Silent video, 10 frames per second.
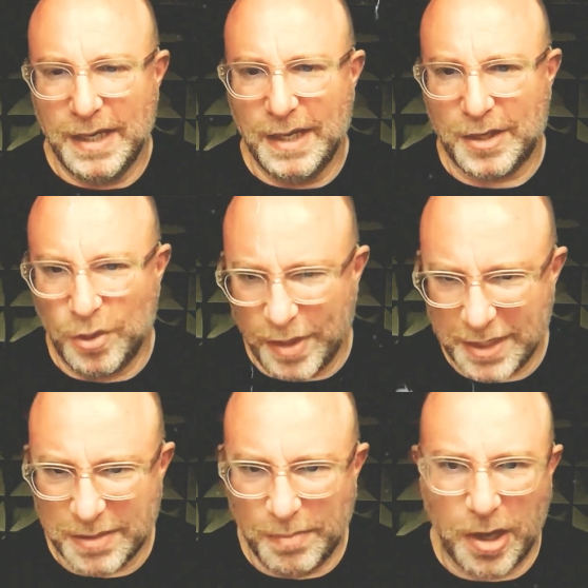
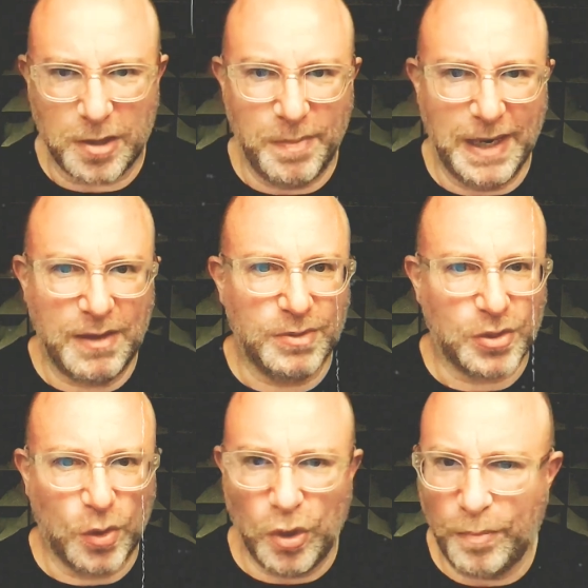according to Mark Milley,
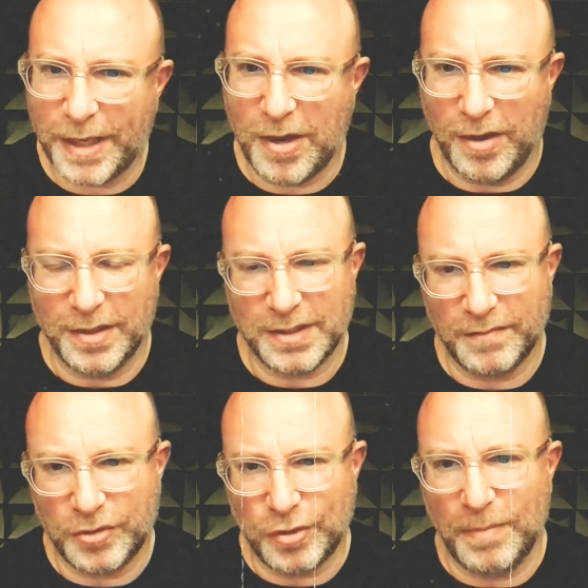was all because
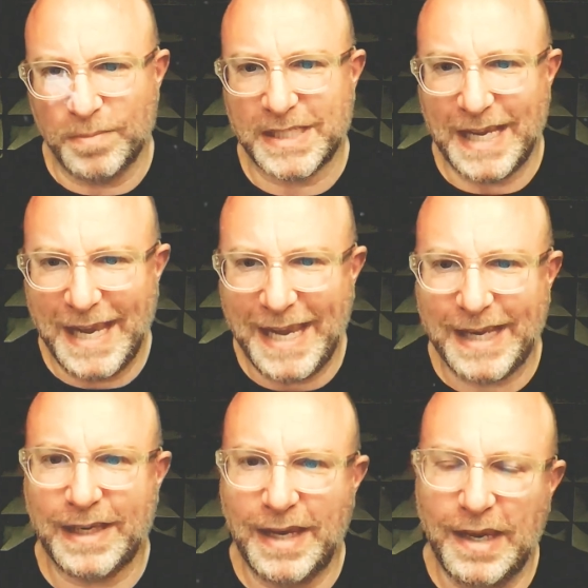of Trump's
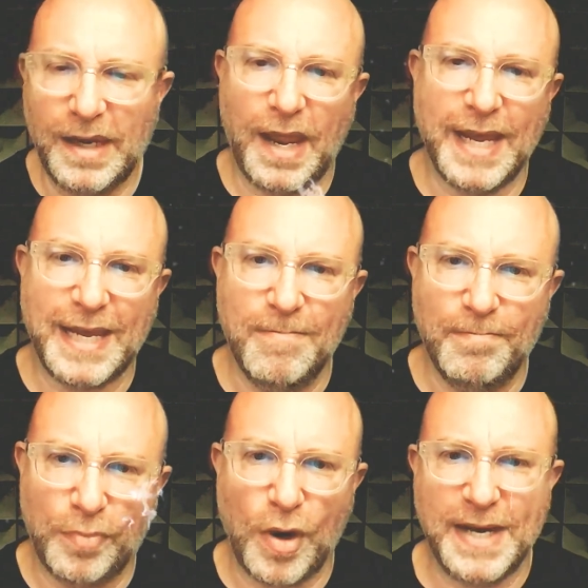Hitler-like
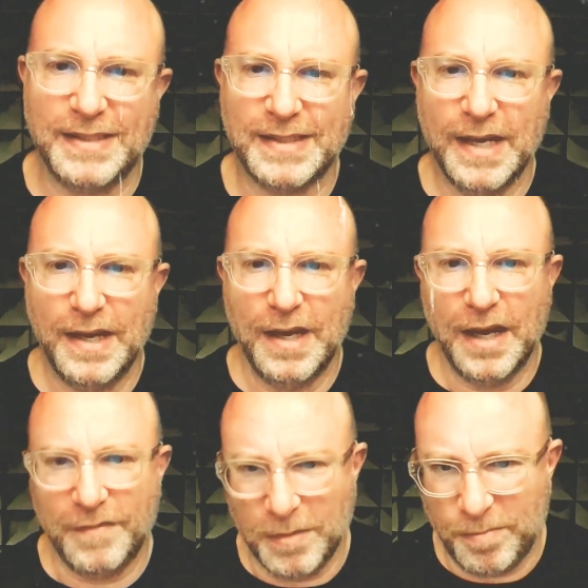embrace
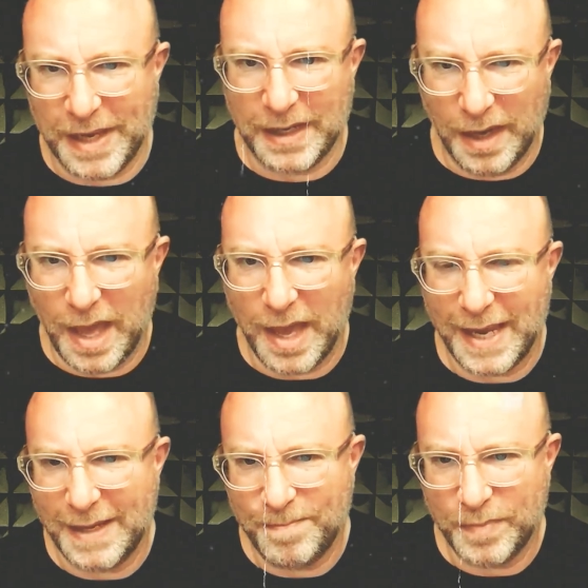of the big
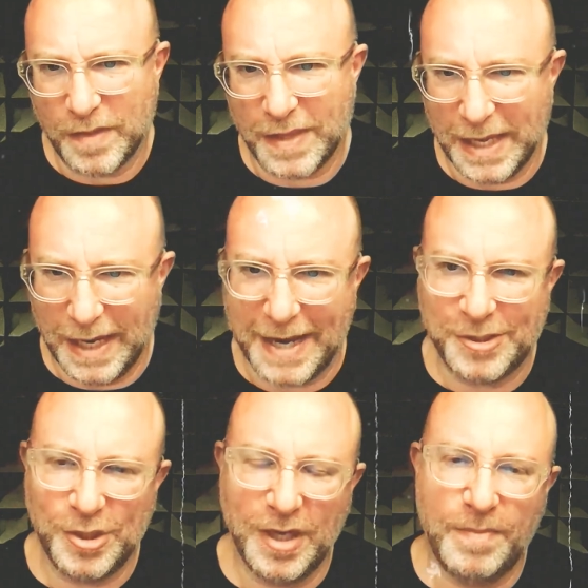lie that the
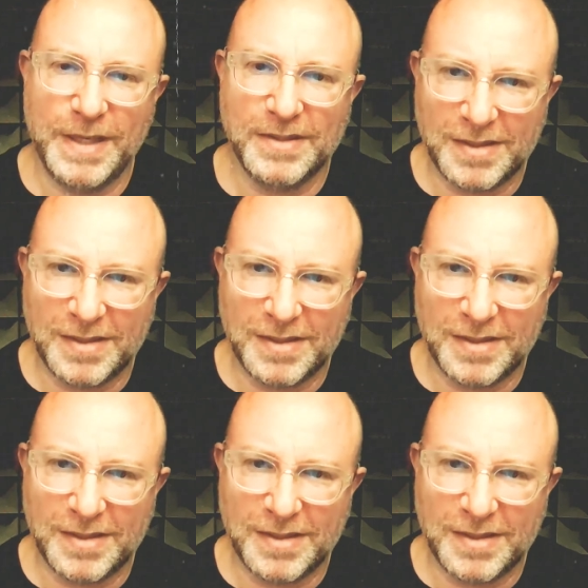election had been